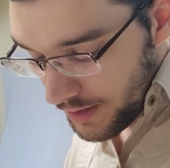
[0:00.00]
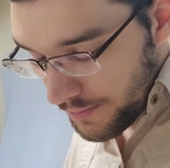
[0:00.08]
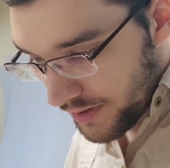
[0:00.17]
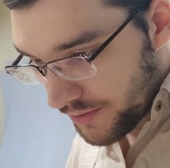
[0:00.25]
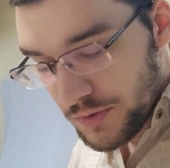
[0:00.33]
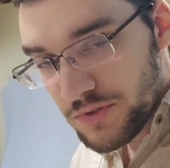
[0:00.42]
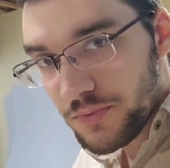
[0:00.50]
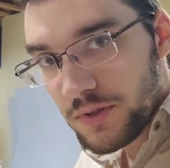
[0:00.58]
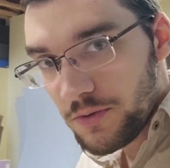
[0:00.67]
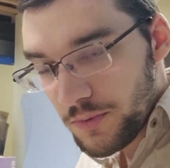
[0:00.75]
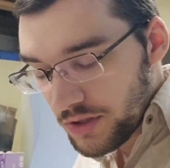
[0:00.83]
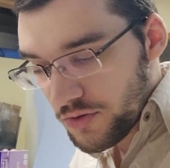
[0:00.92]
But it was a
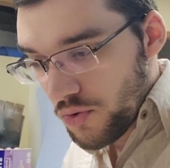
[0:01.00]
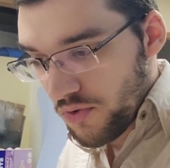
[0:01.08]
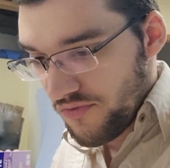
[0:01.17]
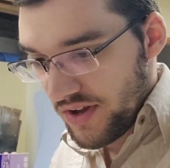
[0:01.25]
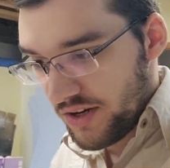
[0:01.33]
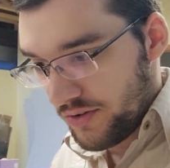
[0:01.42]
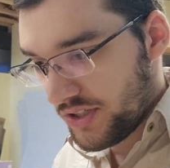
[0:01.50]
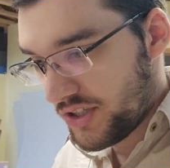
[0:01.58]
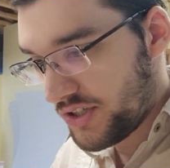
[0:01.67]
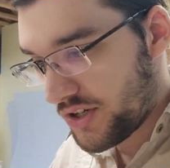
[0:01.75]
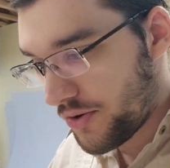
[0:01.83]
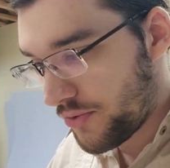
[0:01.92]
really, really cool video, and just
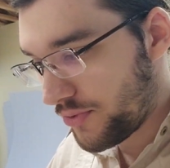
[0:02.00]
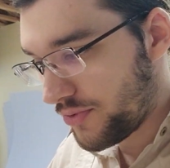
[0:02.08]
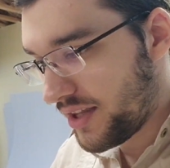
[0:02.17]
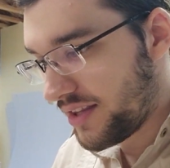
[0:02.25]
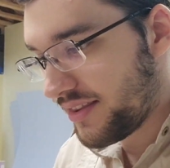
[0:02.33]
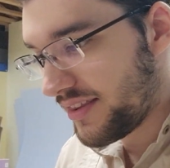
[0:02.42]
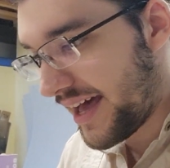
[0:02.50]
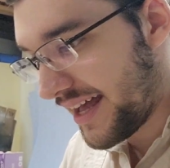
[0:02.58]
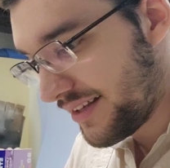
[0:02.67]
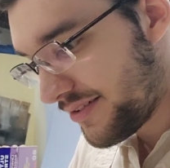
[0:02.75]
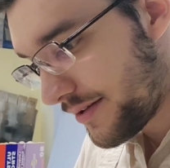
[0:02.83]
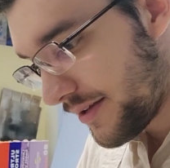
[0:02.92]
showed that,